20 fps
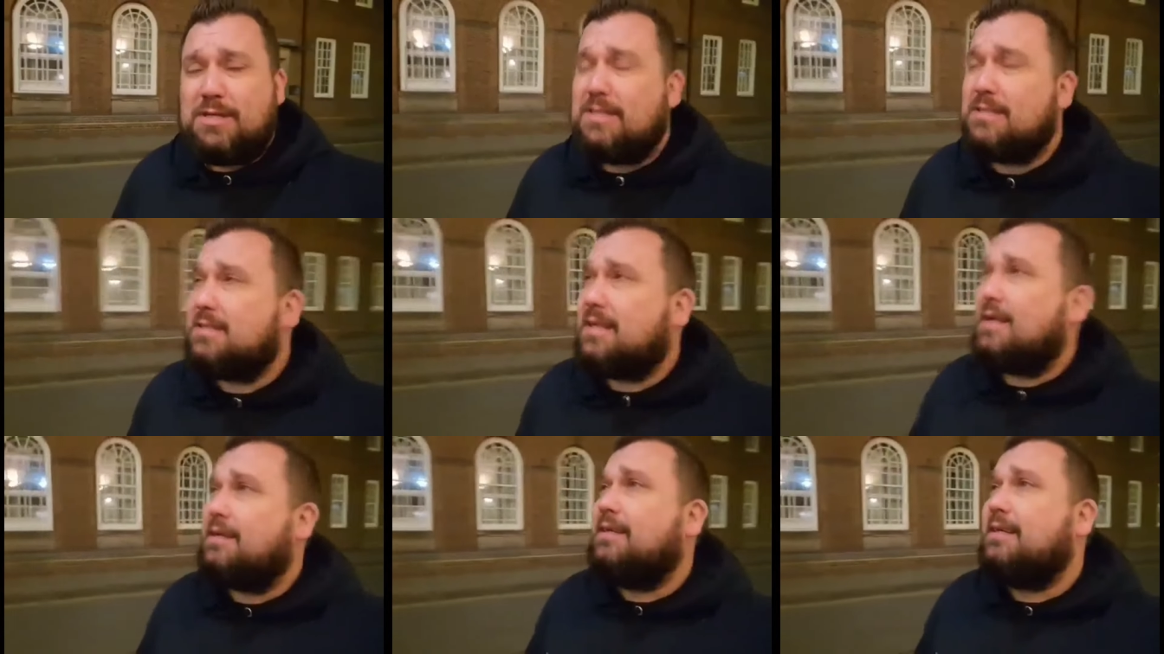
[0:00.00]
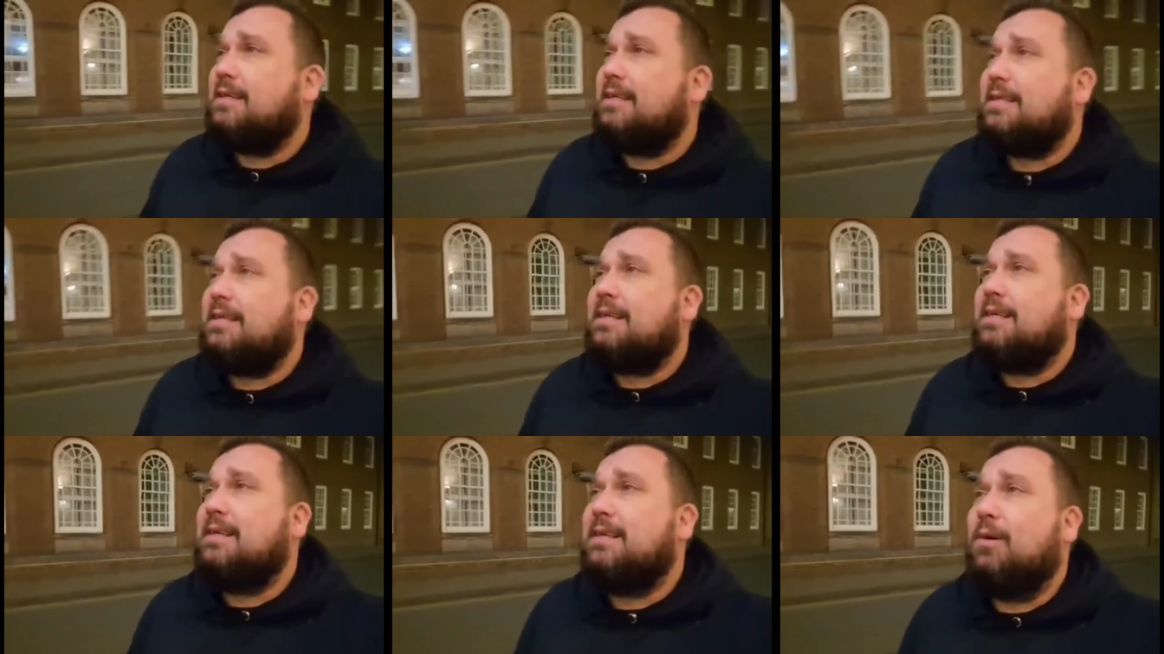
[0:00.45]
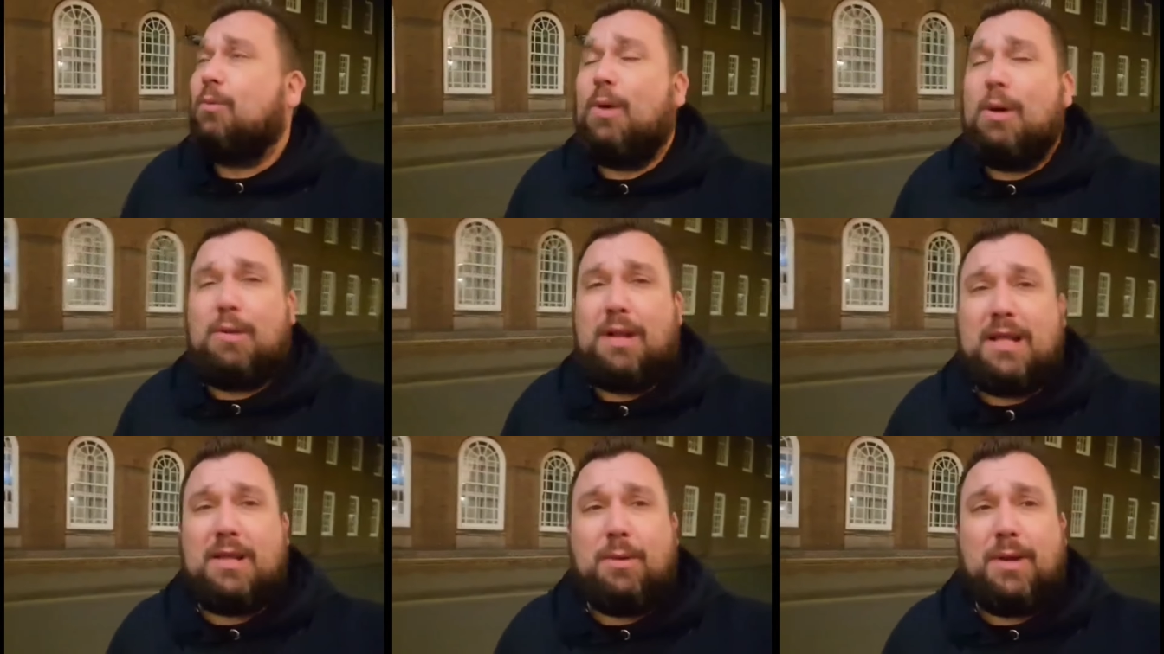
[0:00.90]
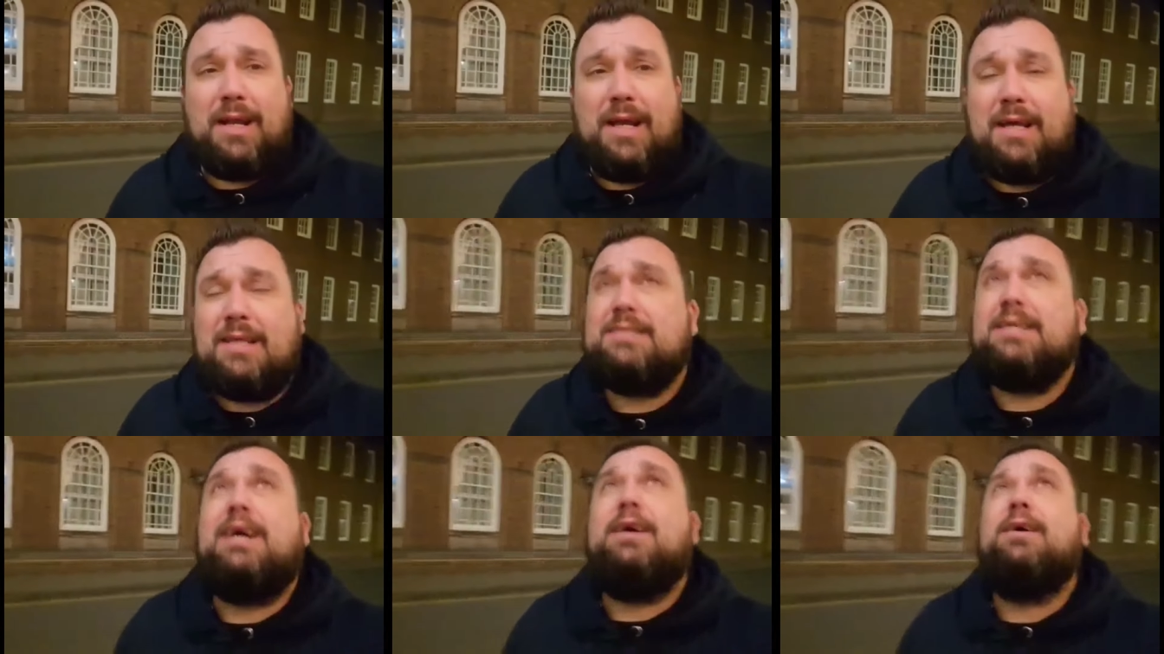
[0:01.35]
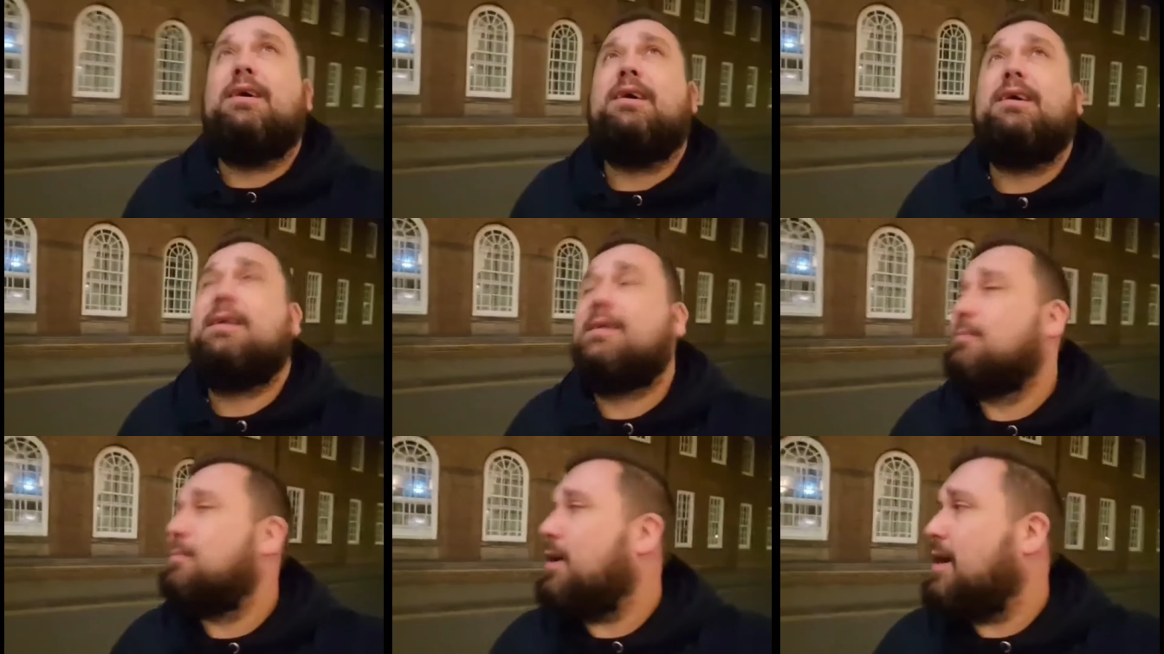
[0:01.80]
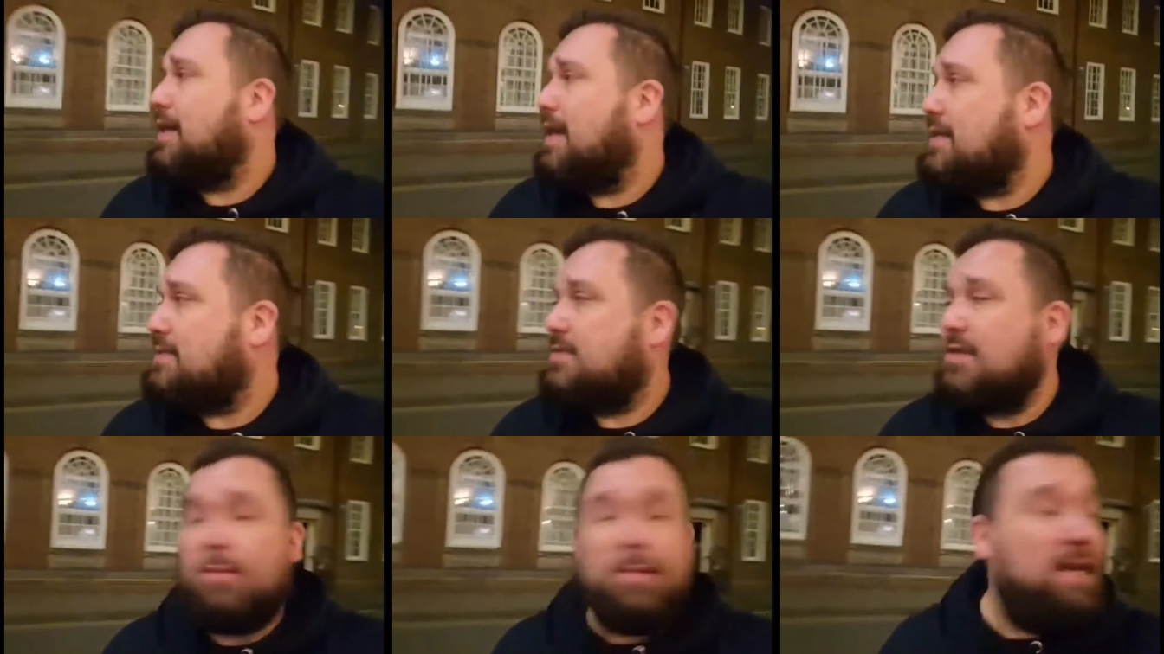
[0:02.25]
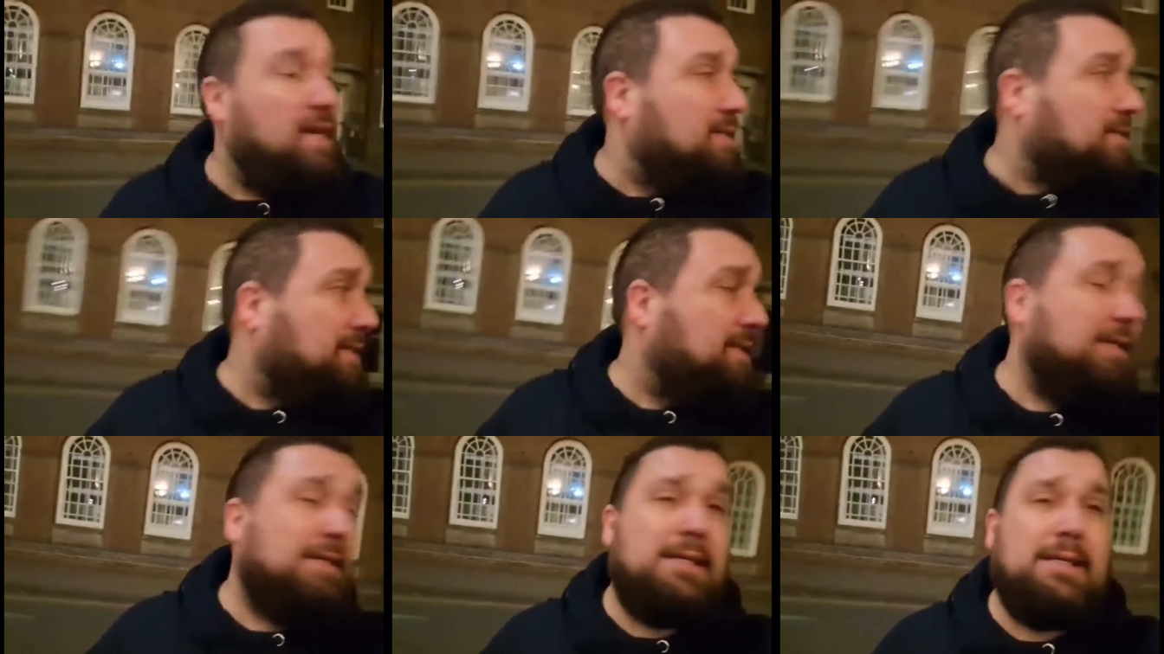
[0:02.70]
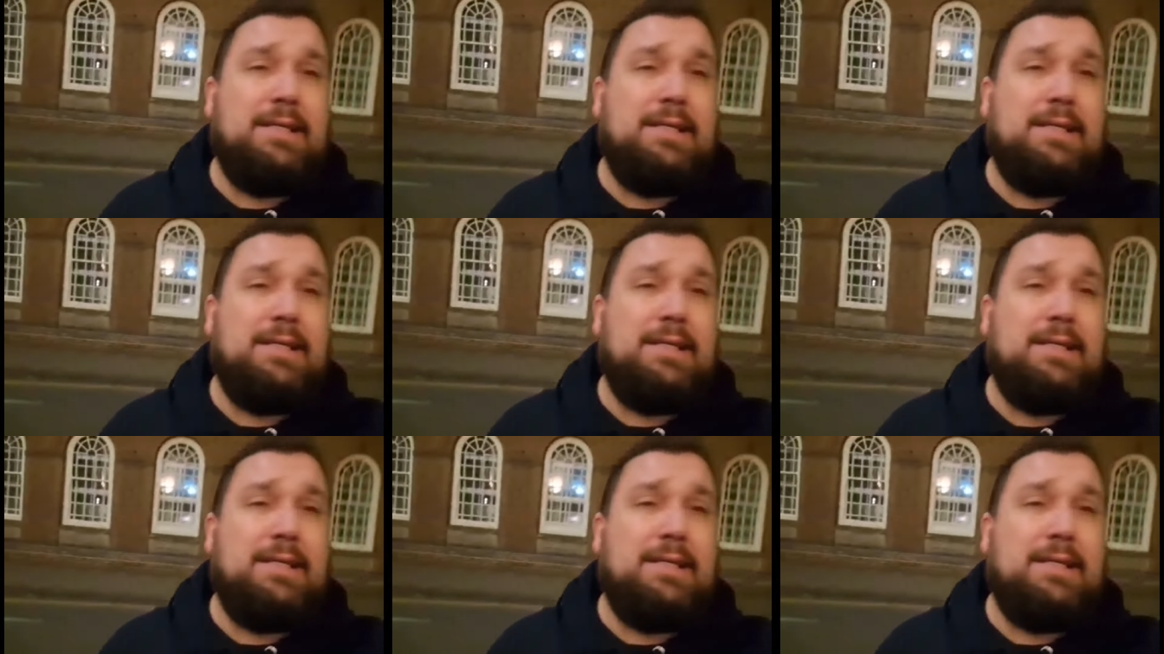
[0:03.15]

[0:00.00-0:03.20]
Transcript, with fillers: So, well, go that way now. So, my next stop is,